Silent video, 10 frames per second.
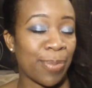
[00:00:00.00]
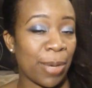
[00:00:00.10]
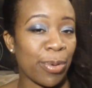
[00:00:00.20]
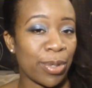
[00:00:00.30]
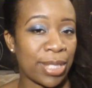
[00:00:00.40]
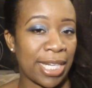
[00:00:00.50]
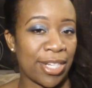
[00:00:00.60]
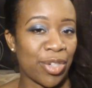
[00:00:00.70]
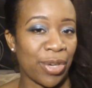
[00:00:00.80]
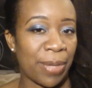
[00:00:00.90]
my
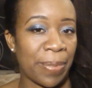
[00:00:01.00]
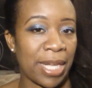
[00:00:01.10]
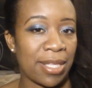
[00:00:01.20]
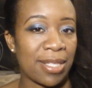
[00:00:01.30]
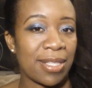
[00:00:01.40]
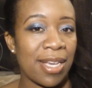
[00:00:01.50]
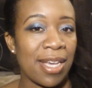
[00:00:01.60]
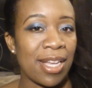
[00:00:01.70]
protein treatments,